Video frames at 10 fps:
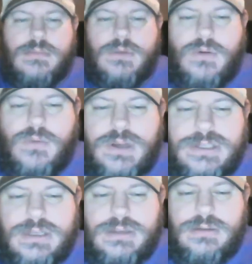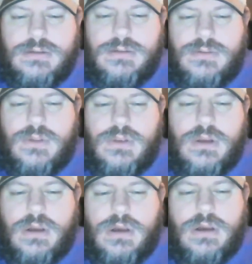Or was it
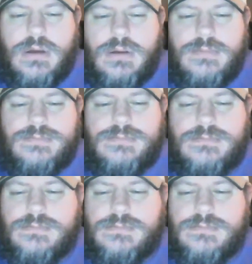no